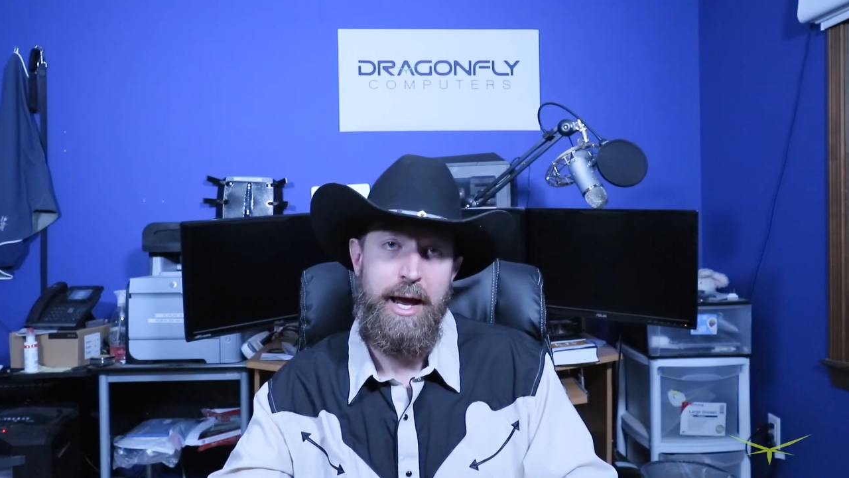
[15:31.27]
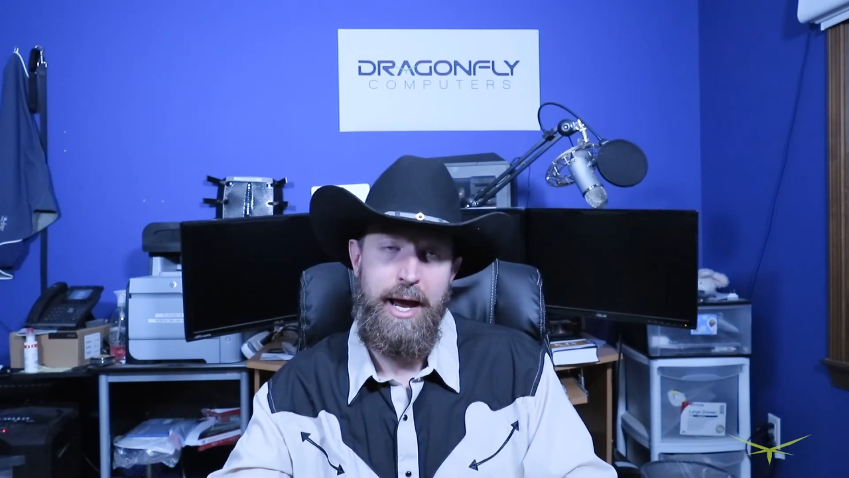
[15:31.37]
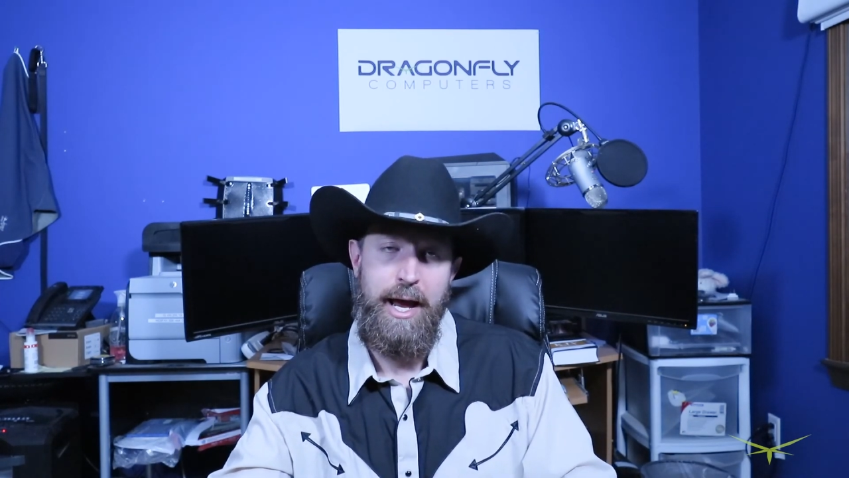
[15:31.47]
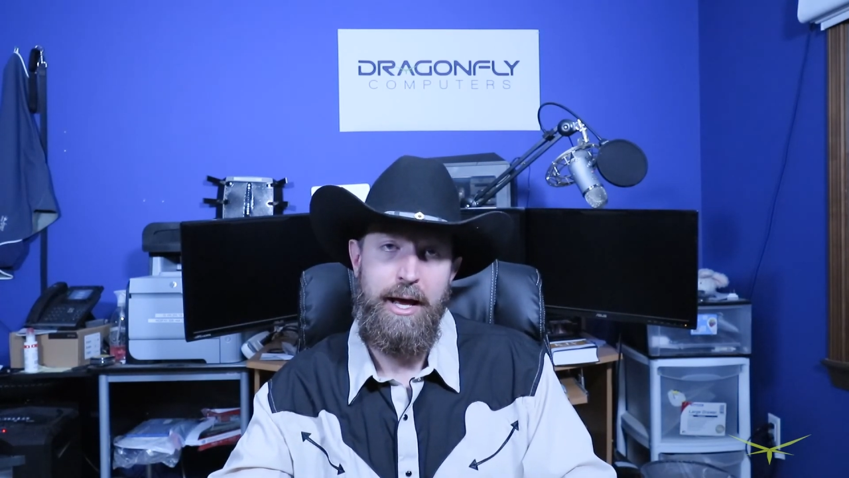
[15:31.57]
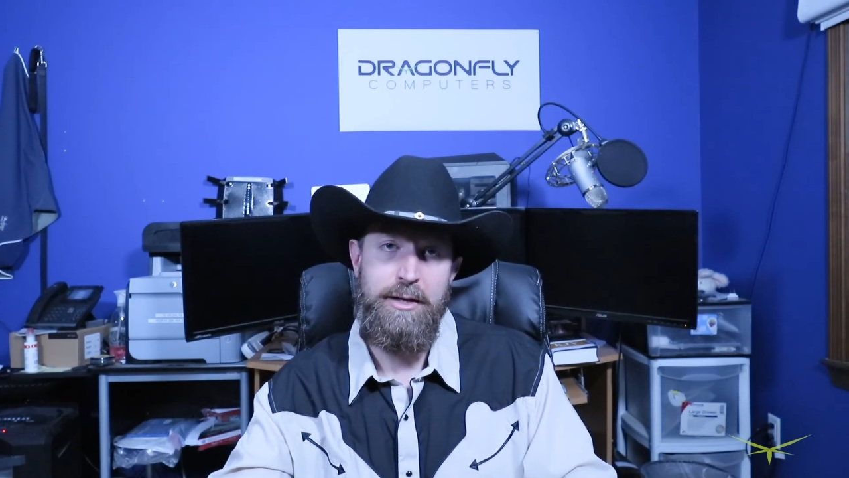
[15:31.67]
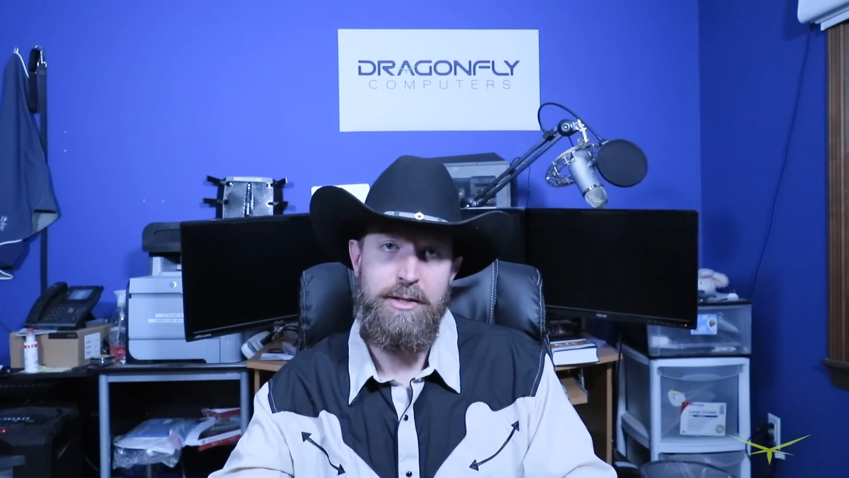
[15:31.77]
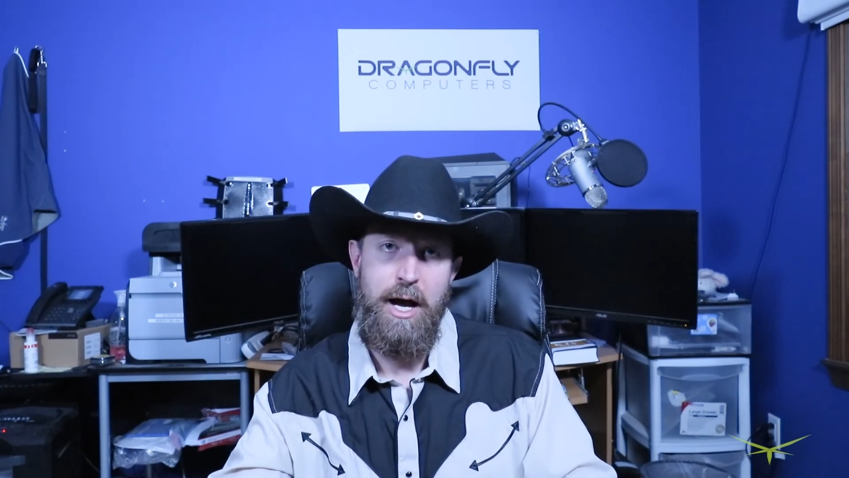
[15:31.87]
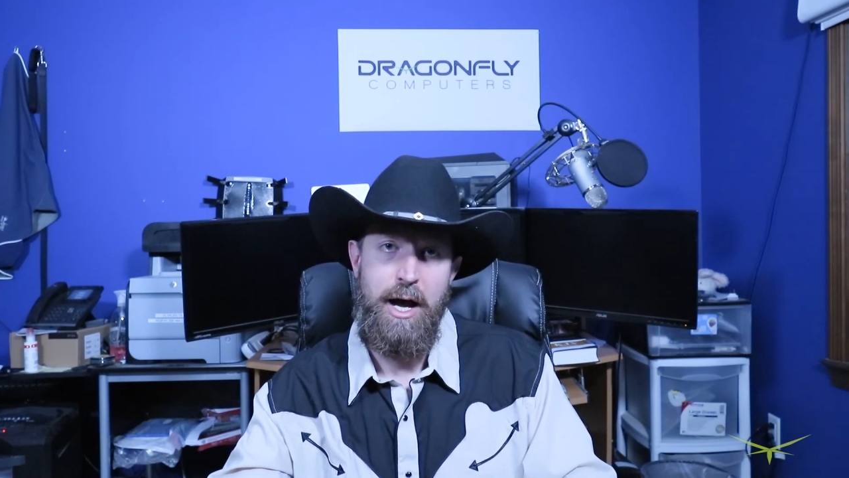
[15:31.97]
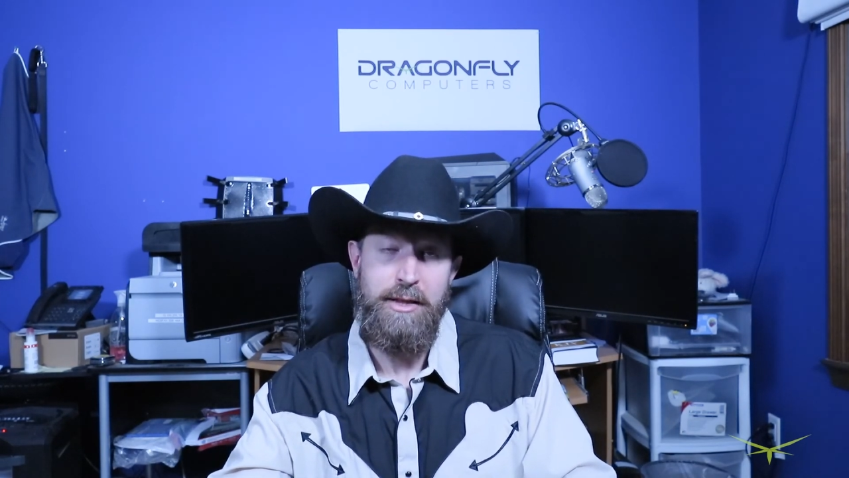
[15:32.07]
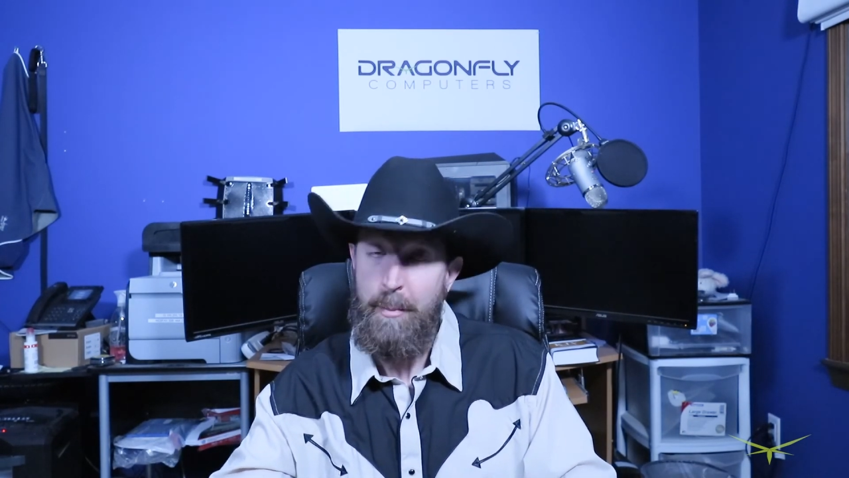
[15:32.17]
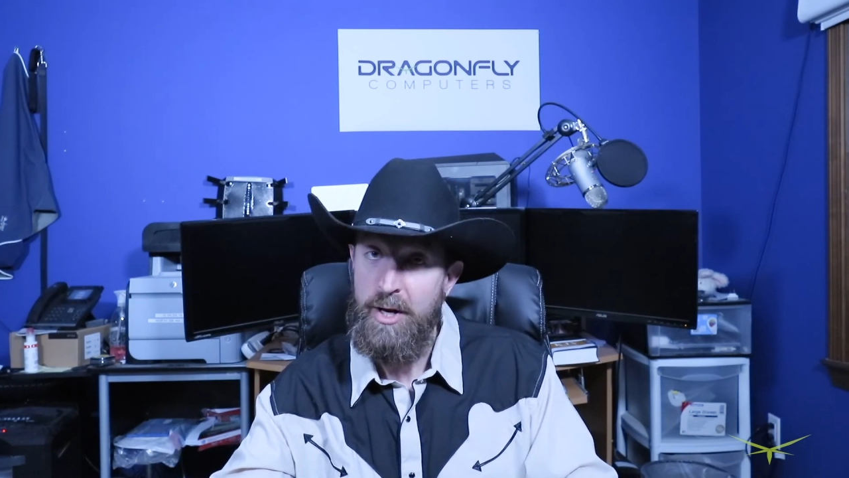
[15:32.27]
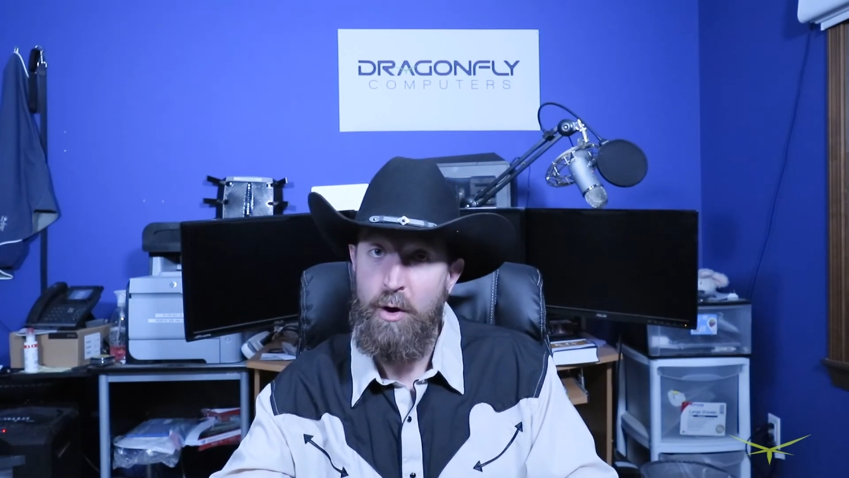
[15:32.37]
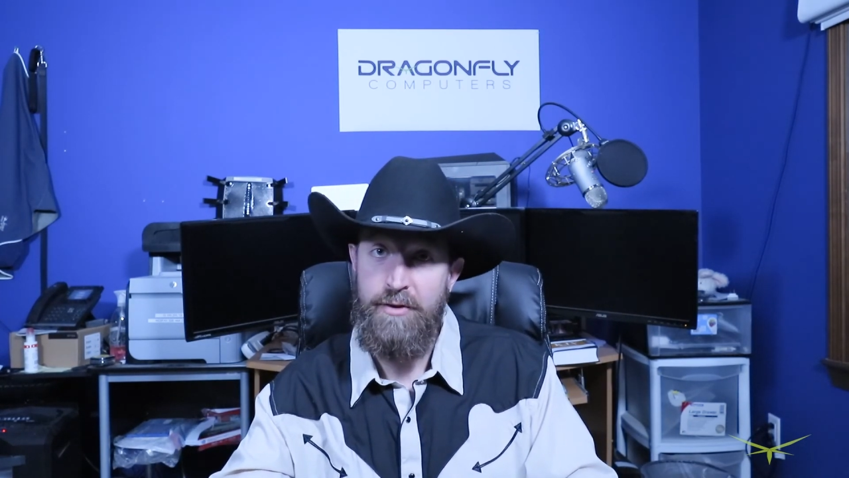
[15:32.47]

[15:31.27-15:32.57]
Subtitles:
And let me know